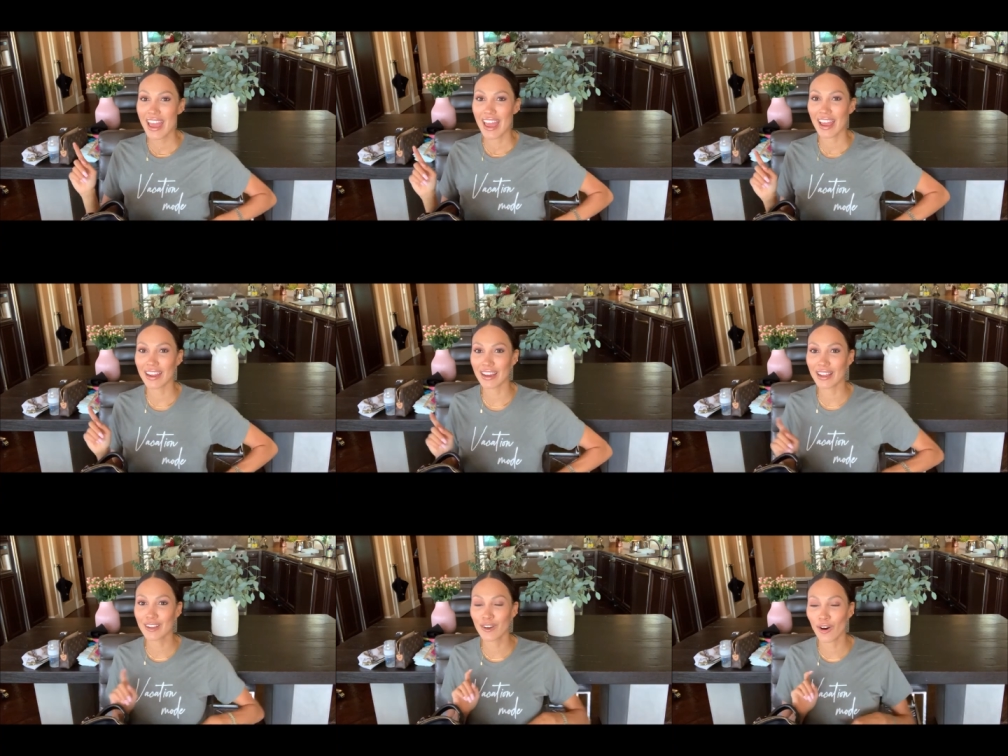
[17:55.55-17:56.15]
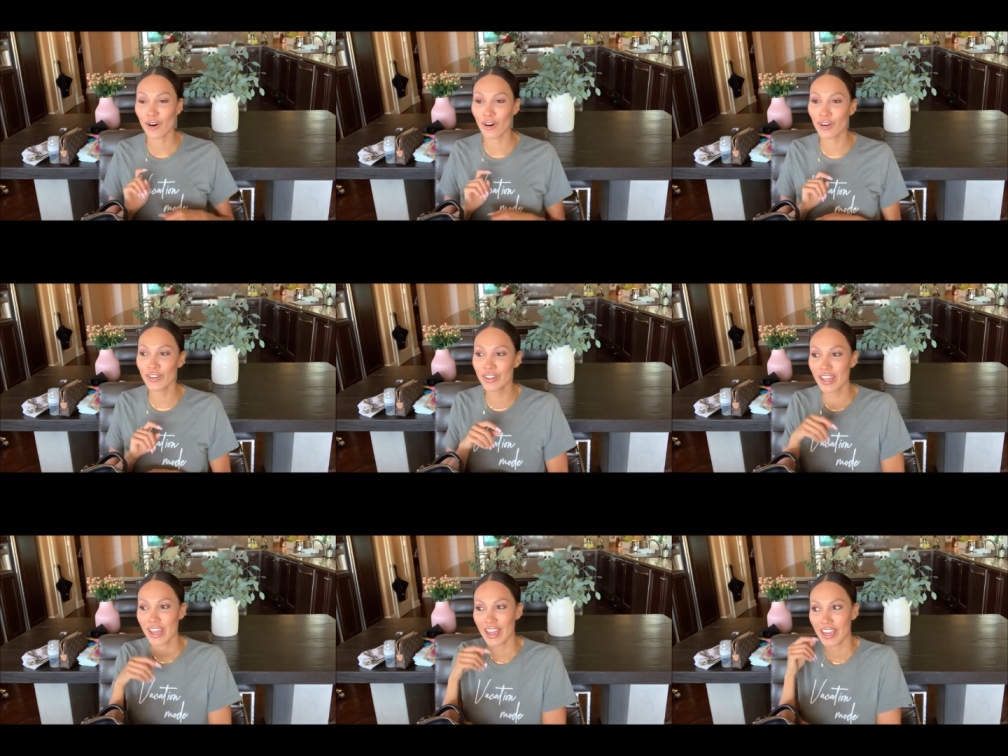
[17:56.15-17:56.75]
And I
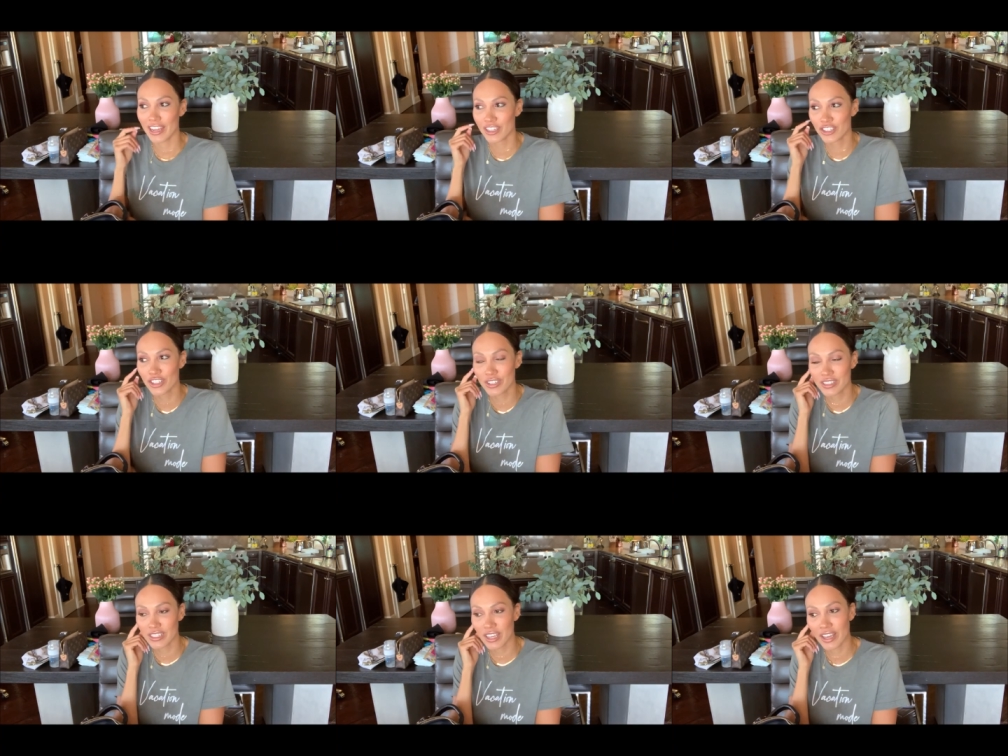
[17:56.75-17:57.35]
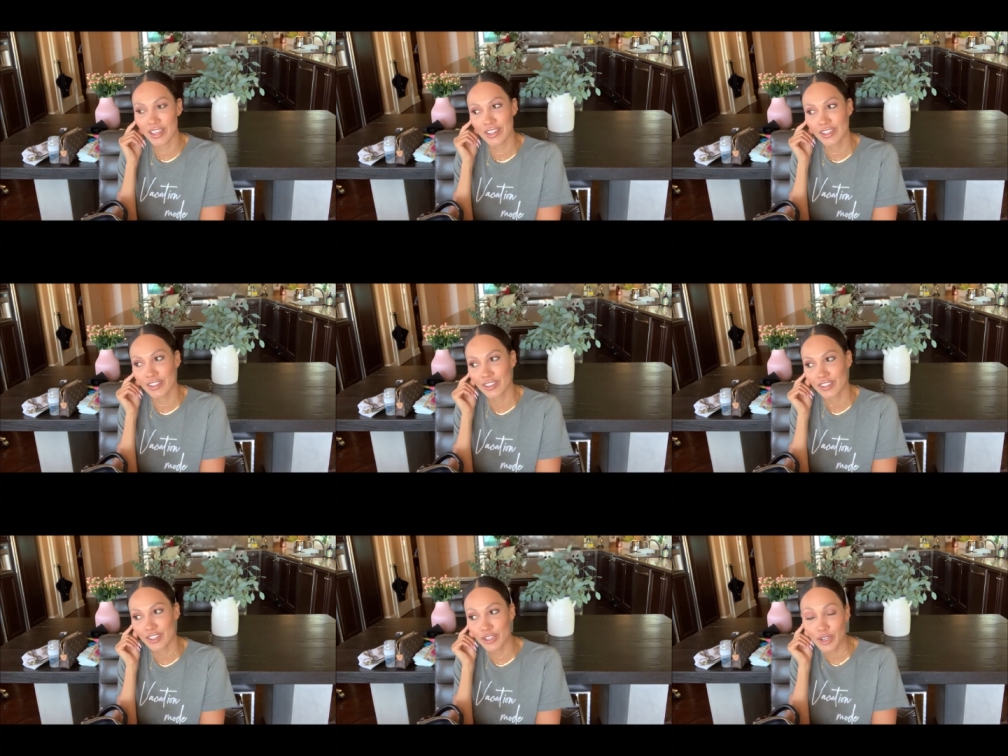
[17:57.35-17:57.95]
called, and she said,
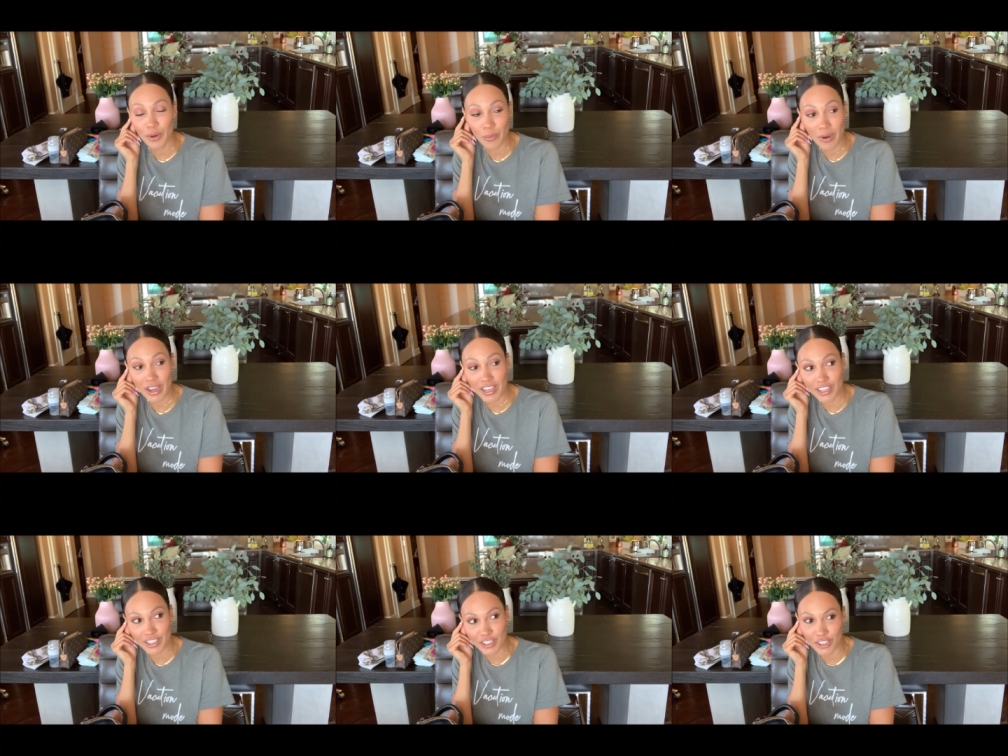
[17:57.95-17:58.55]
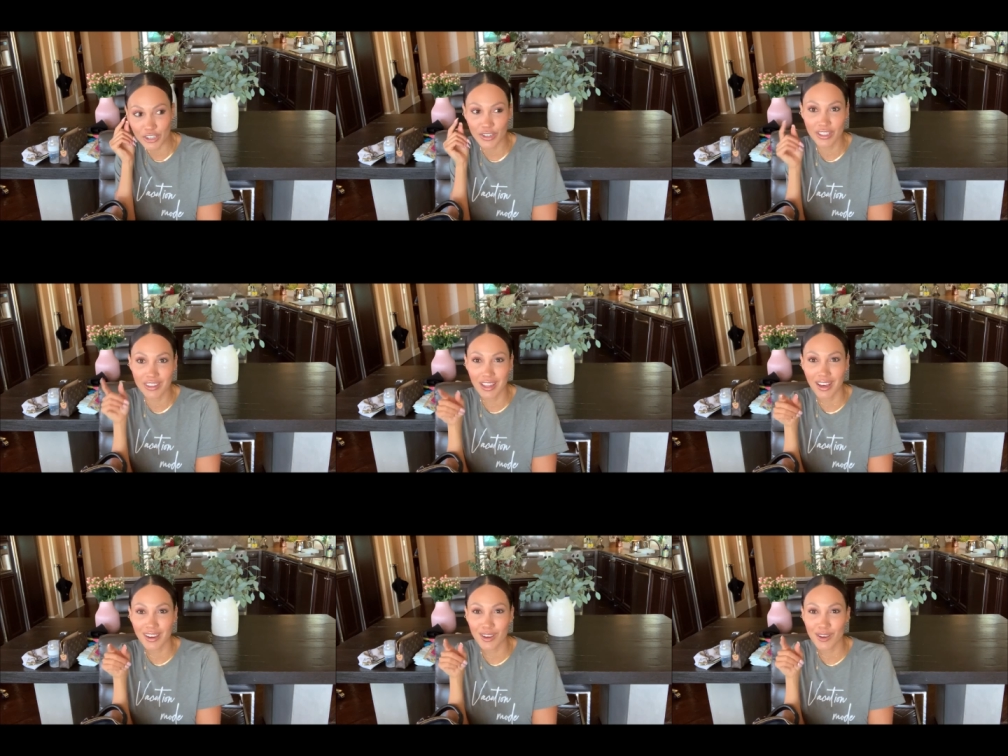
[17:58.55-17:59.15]
you know what? You're in
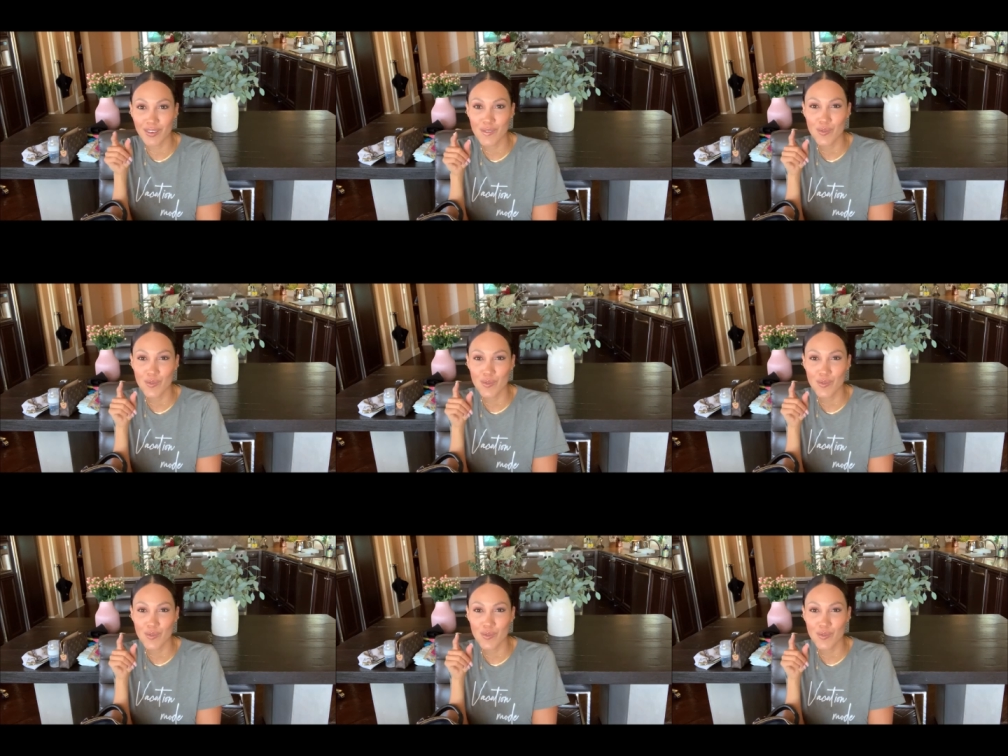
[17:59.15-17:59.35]
luck.